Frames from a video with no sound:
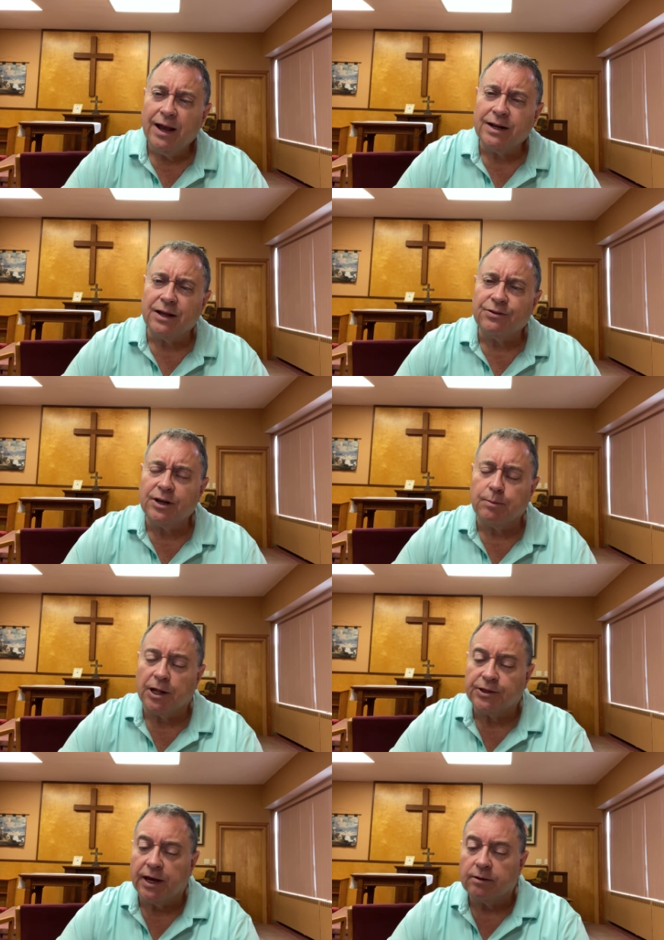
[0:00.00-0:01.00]
And I think
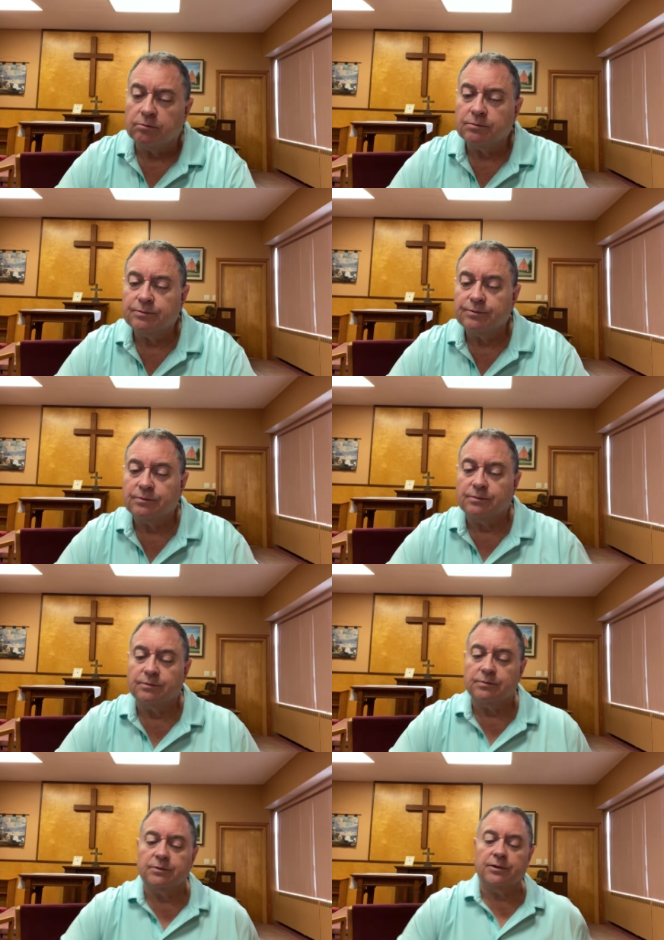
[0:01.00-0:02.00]
about that.
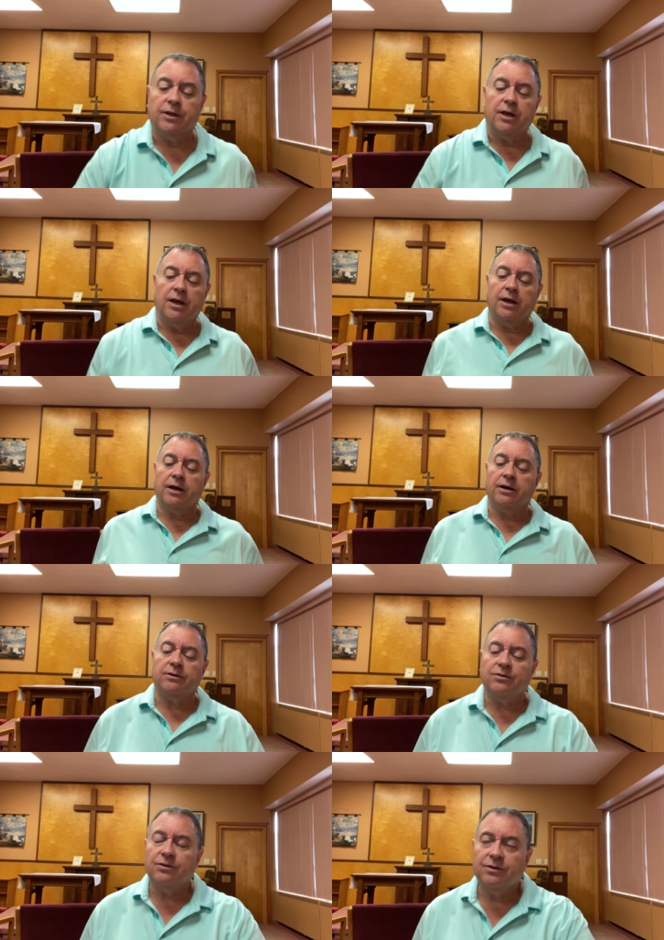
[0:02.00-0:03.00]

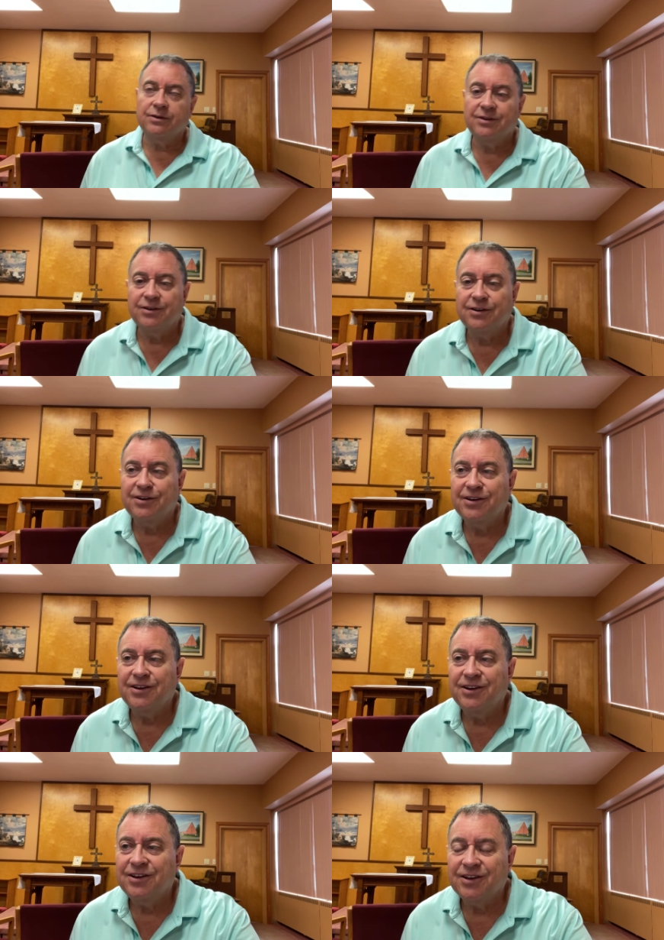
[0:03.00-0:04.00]
And
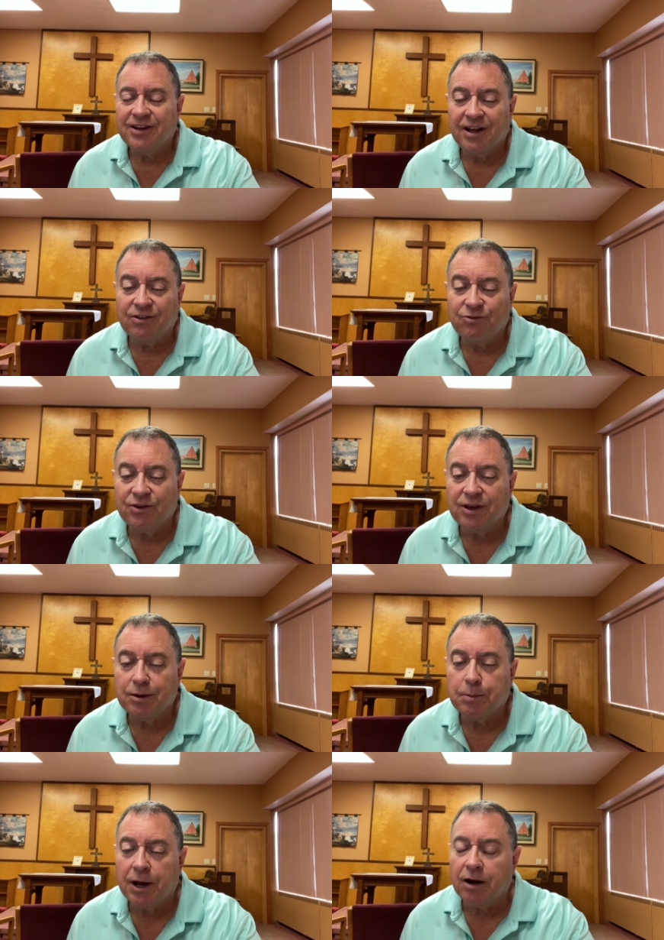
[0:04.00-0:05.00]
I think
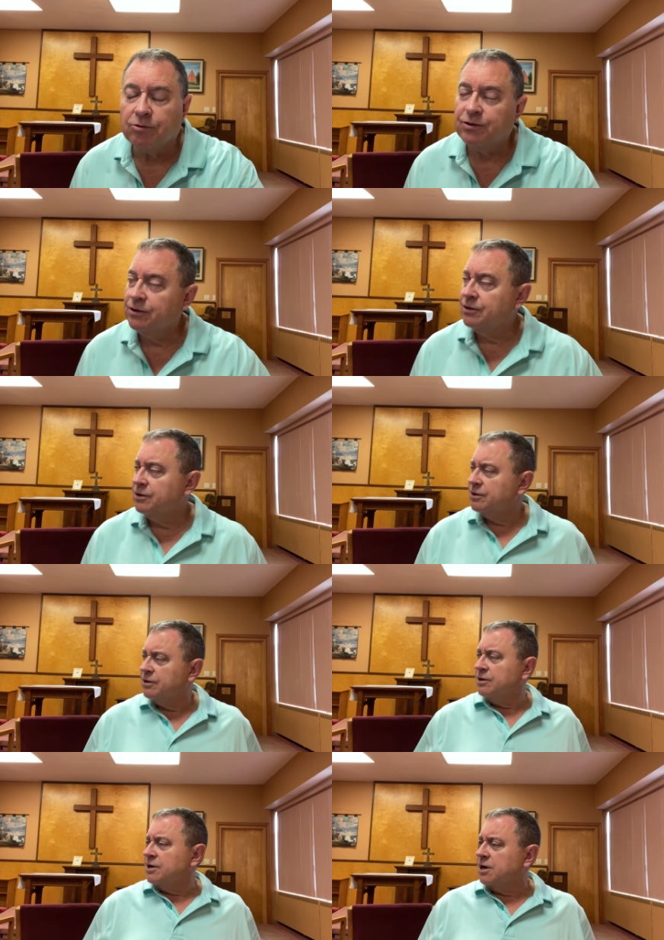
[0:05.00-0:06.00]
about
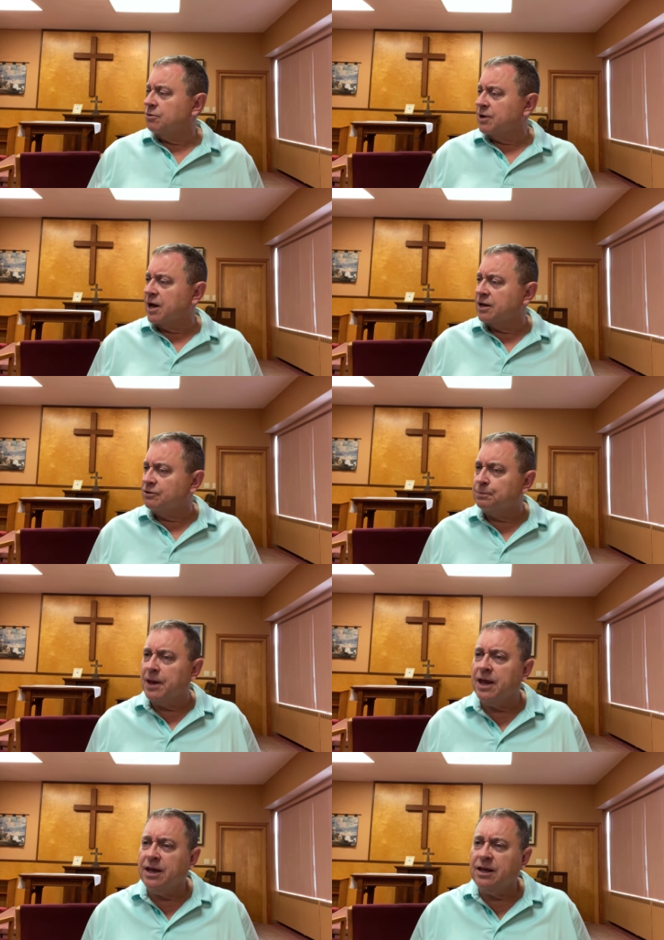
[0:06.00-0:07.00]
how God has
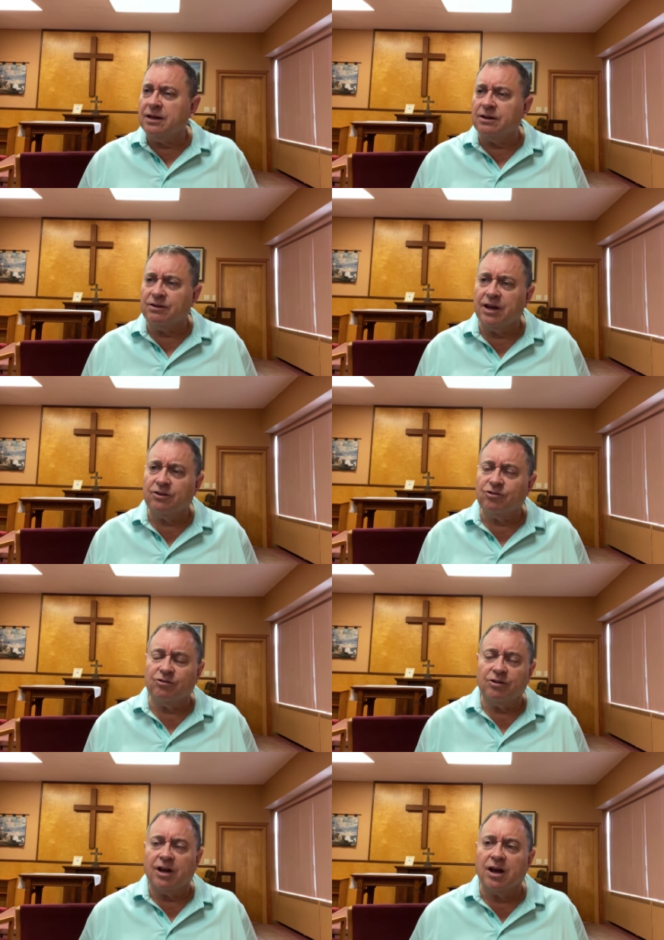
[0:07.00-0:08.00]
paid
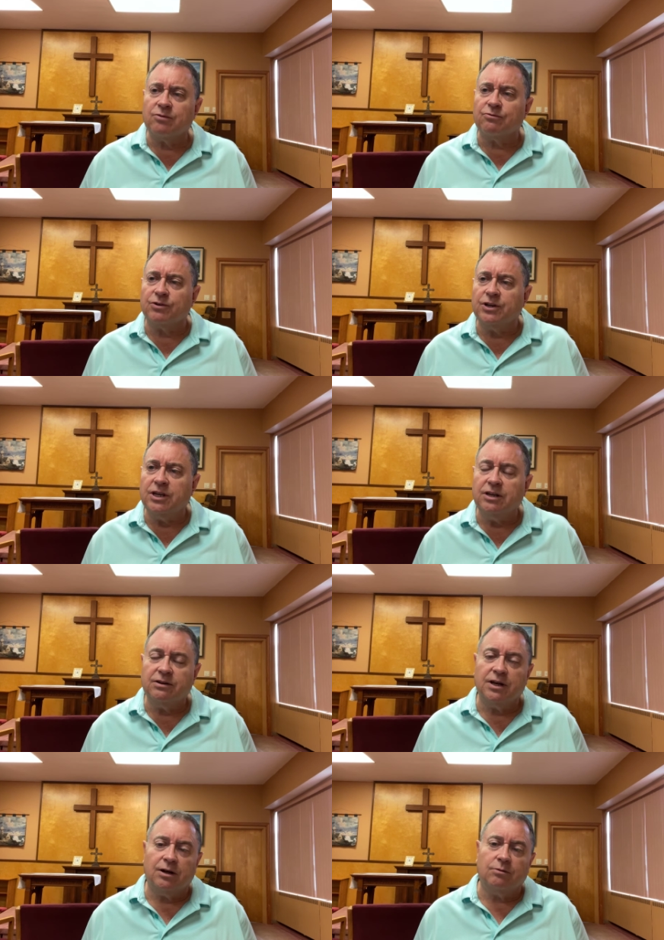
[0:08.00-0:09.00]
attention to every
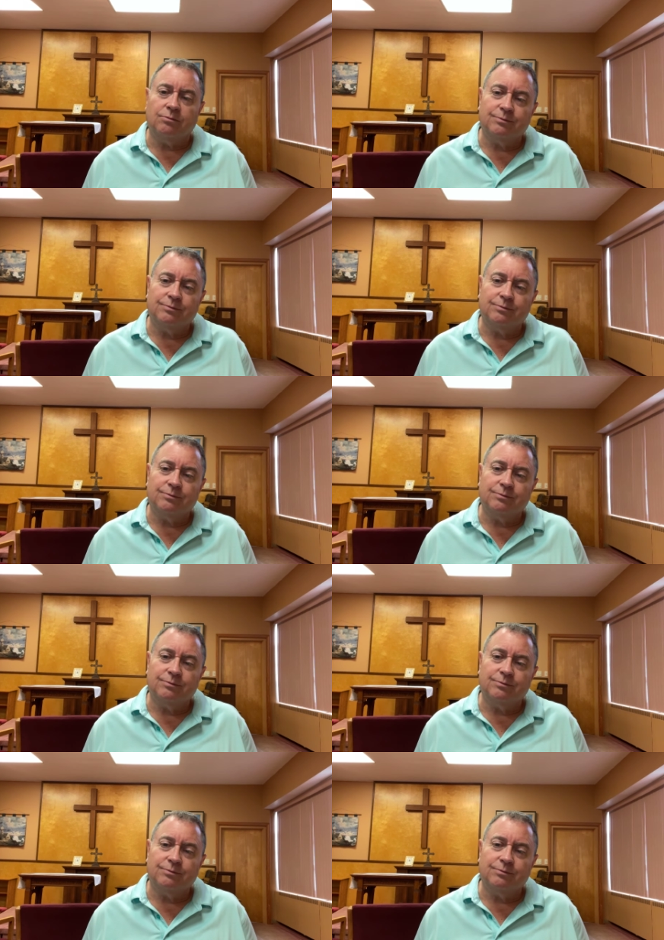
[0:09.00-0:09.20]
detail,